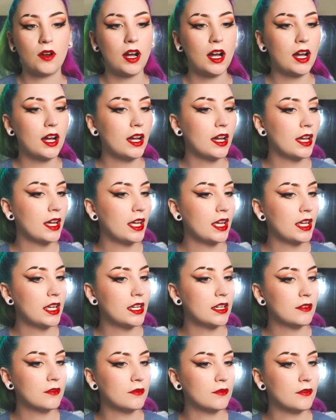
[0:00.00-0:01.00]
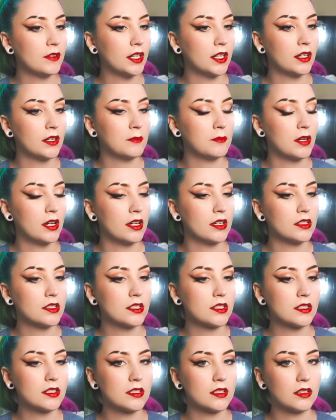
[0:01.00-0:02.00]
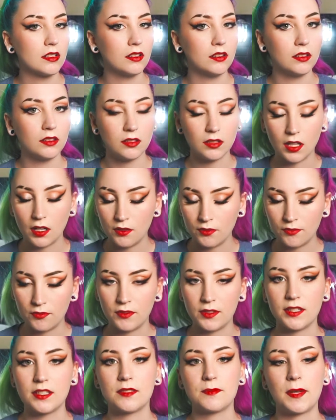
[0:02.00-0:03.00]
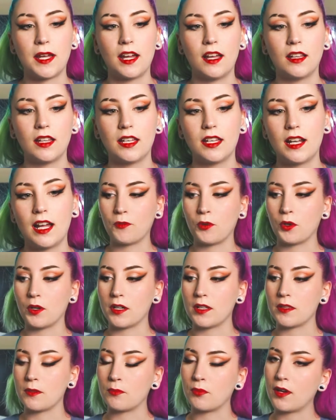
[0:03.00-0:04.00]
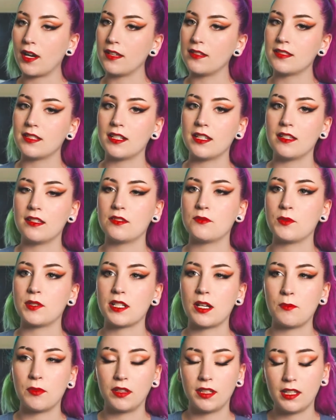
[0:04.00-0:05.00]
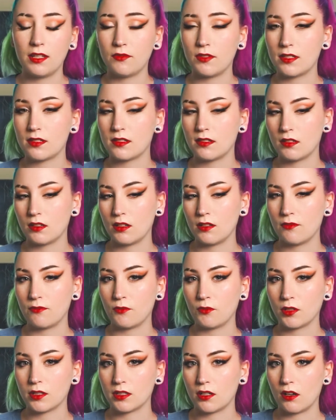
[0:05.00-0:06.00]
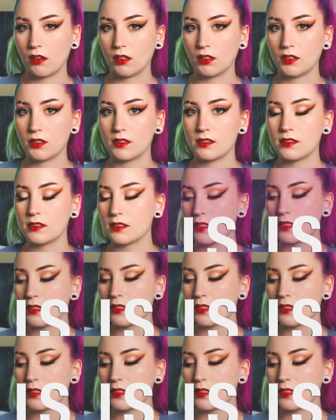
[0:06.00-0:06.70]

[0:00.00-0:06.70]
I very much love this palette. For the price it is, which I believe it's $34,